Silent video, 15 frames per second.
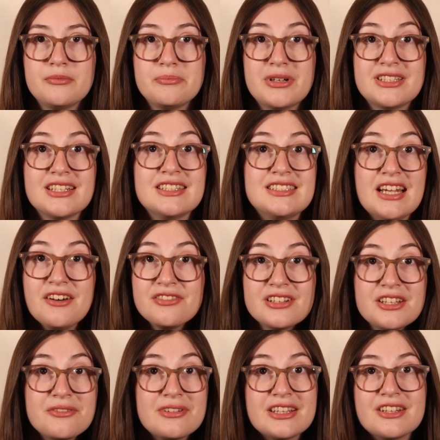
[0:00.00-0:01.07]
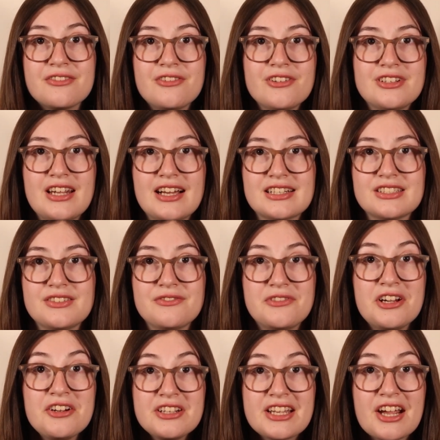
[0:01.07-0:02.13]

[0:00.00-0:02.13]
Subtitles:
but to definitely read the full text very